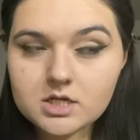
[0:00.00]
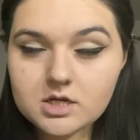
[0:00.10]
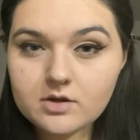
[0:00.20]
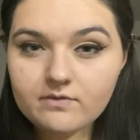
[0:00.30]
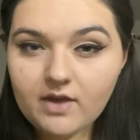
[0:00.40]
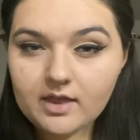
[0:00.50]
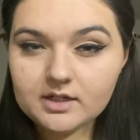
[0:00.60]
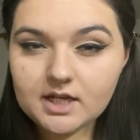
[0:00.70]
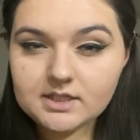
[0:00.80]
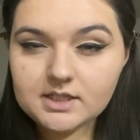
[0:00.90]

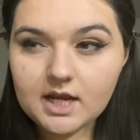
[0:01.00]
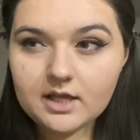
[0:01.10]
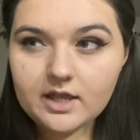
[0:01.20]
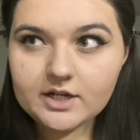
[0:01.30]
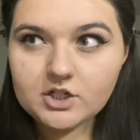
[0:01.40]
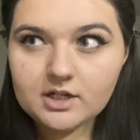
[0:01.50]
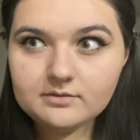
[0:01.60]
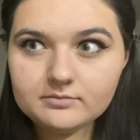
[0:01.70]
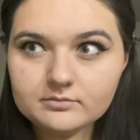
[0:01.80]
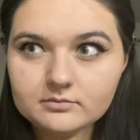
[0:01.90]
Valentine's Day collection.
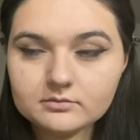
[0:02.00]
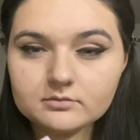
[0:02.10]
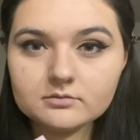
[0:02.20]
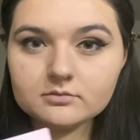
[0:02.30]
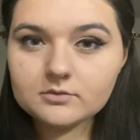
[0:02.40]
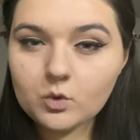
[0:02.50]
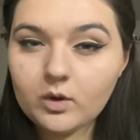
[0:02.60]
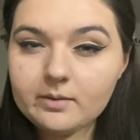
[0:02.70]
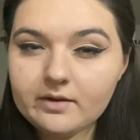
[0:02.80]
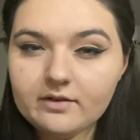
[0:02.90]
One of
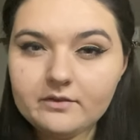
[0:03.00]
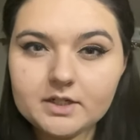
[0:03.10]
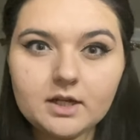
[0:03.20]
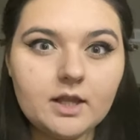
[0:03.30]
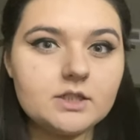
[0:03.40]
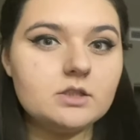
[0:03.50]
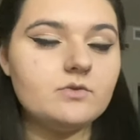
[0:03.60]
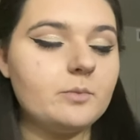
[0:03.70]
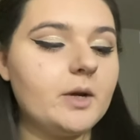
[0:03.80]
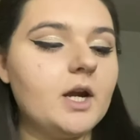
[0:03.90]
my favorite collections from
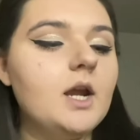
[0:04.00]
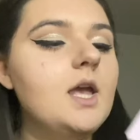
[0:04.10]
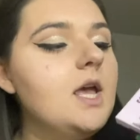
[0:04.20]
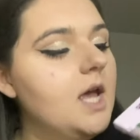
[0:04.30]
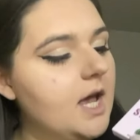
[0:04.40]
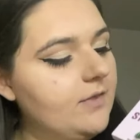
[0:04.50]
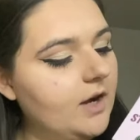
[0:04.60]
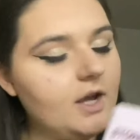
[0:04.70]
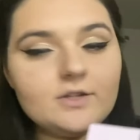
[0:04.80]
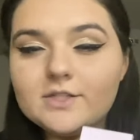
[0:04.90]
her. And then I
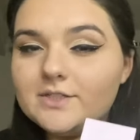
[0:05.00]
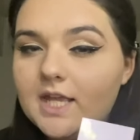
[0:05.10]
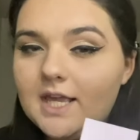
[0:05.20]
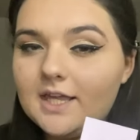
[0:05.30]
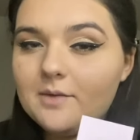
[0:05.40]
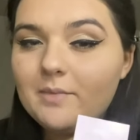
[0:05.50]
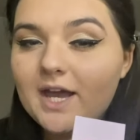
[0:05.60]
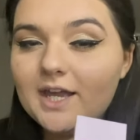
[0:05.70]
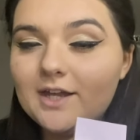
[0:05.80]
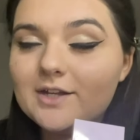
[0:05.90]
also take
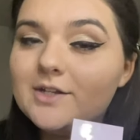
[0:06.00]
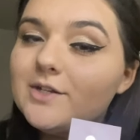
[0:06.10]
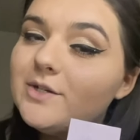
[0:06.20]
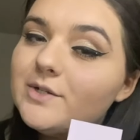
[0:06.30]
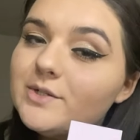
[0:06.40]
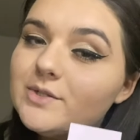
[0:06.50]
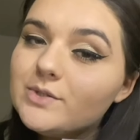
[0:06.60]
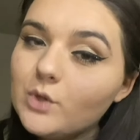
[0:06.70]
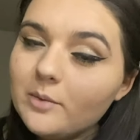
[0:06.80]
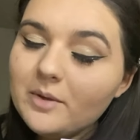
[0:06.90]
my
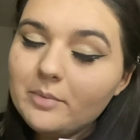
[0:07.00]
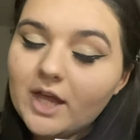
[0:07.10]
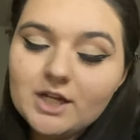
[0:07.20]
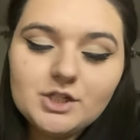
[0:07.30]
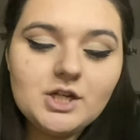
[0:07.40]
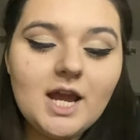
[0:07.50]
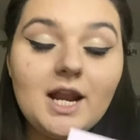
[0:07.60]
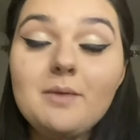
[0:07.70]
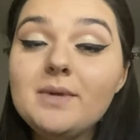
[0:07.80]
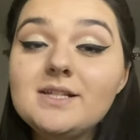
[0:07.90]
Stormy blush and I
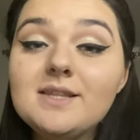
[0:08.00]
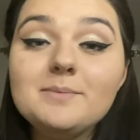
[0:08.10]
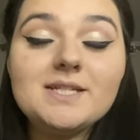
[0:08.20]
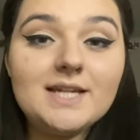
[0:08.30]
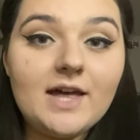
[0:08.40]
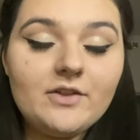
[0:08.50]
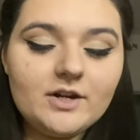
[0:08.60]
mix them together.